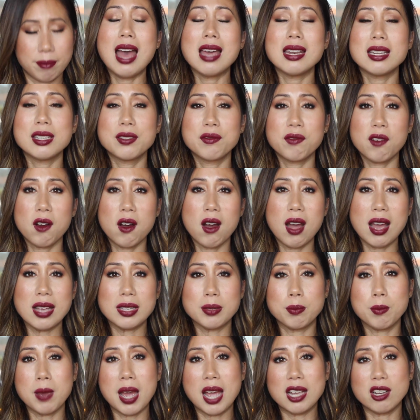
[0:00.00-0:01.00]
And as far
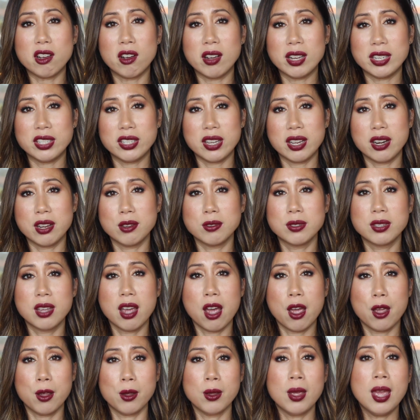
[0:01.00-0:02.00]
as matte eyeshadows
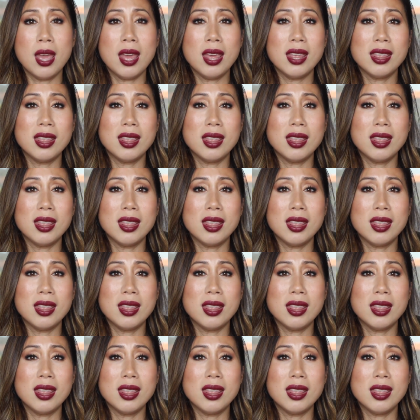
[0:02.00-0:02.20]
go,